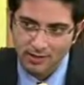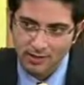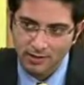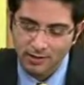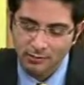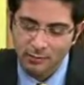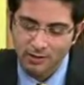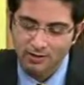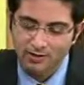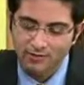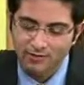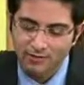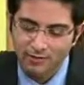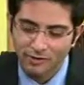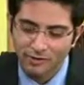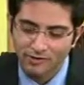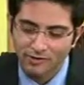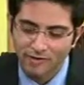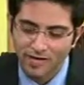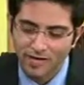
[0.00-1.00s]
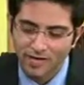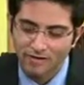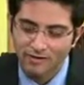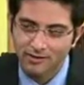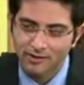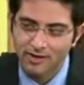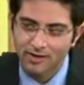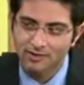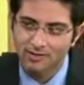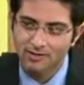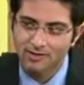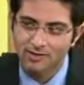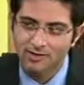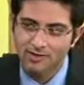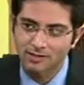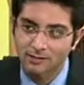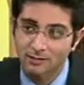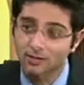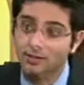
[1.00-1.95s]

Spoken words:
it would involve analyzing,